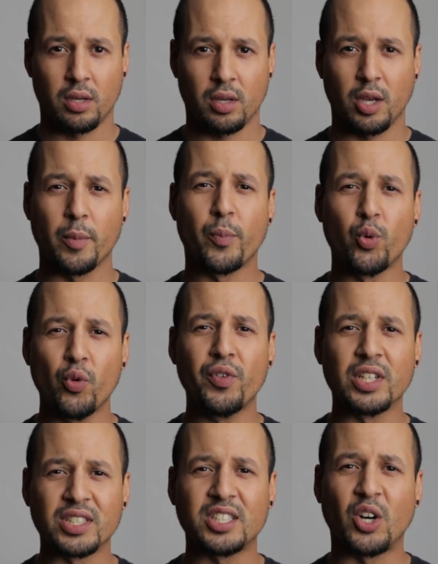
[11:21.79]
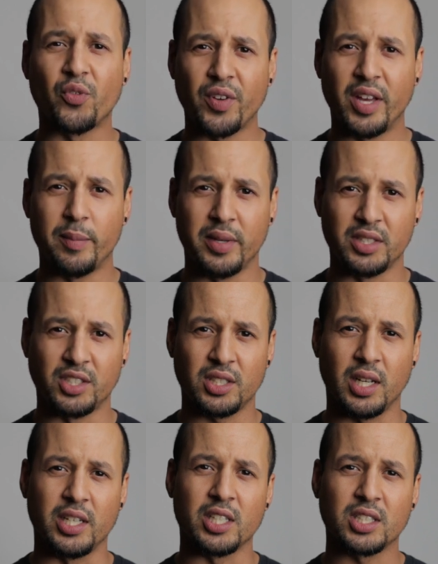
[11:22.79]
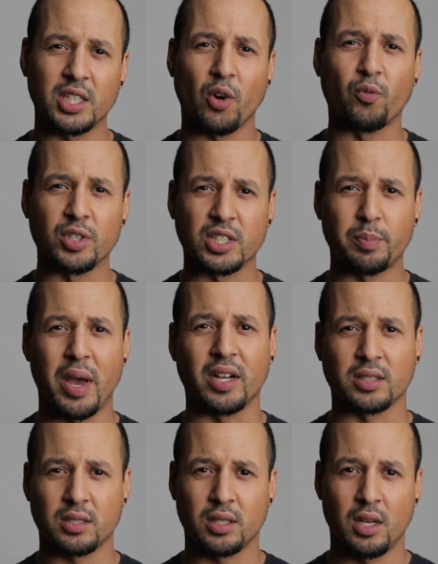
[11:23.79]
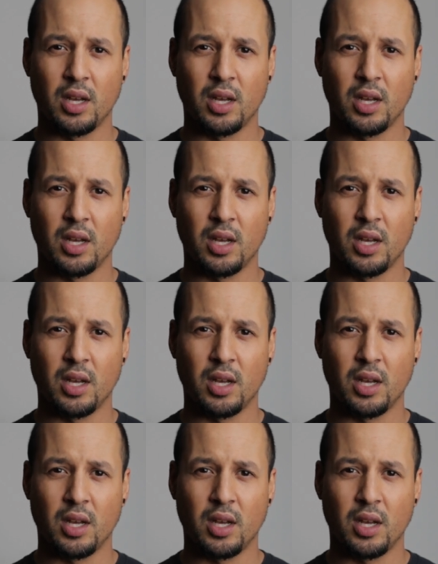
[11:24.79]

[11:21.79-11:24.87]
Improve your self-image and your self-respect.